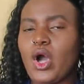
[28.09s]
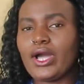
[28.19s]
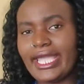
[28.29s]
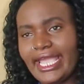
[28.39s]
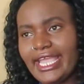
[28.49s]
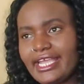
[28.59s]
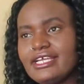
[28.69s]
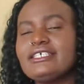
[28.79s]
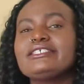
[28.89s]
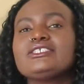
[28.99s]
okay?
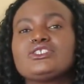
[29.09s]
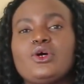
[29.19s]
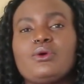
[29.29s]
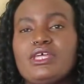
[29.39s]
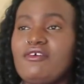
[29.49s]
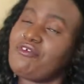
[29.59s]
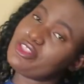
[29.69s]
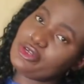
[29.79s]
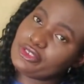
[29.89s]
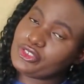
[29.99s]
So without
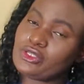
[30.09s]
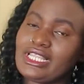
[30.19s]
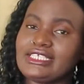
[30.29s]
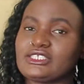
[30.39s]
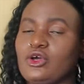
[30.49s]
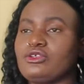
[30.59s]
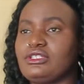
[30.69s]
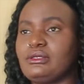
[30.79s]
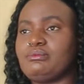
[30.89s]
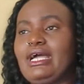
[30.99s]
further ado, let's go to
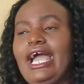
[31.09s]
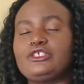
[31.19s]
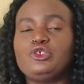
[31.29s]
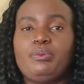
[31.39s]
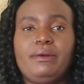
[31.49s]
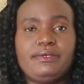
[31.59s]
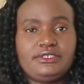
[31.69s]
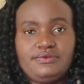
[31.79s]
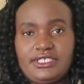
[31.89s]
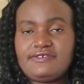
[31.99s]
the actual
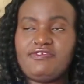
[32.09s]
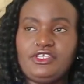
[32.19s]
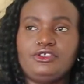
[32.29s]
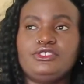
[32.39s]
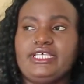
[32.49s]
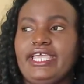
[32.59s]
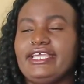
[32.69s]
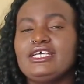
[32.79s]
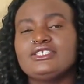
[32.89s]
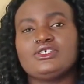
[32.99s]
purpose of this video today.
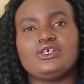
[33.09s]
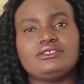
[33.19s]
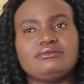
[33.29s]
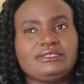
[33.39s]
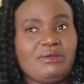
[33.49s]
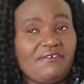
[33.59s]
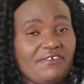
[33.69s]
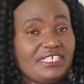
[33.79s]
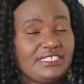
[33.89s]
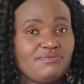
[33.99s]
So it's my
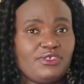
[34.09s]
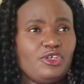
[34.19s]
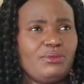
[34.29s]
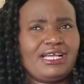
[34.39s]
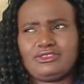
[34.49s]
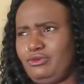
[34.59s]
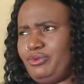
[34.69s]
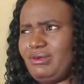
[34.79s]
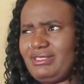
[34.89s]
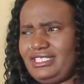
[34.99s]
first video back, not
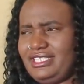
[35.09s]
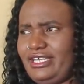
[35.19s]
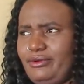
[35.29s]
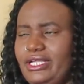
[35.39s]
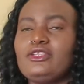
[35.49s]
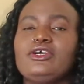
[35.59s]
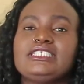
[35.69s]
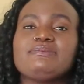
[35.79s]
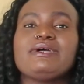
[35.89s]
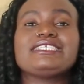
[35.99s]
probably the second one. No,
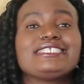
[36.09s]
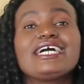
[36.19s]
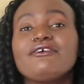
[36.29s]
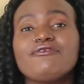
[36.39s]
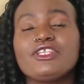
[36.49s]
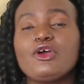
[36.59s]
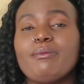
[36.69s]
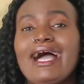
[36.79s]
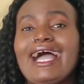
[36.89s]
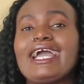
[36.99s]
it's my second video
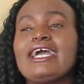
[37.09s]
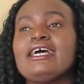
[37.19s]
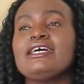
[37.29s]
back.